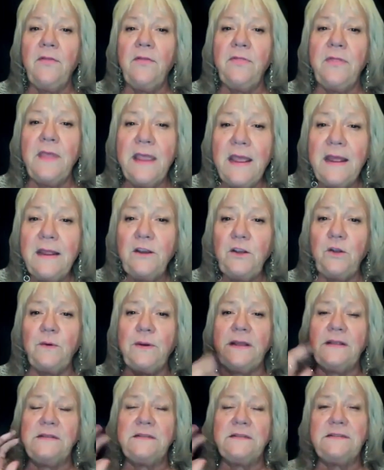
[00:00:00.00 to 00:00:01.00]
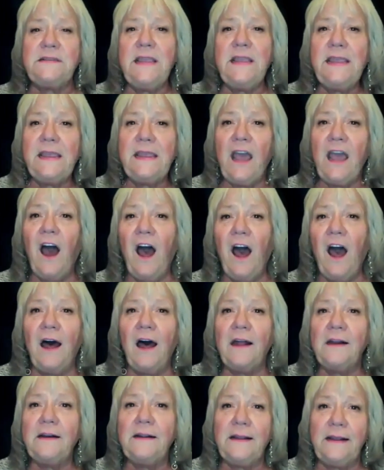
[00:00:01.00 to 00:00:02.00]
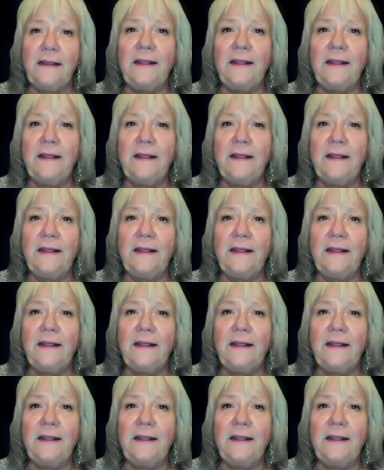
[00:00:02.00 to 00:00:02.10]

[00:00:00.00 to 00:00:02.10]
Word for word: Then you can see God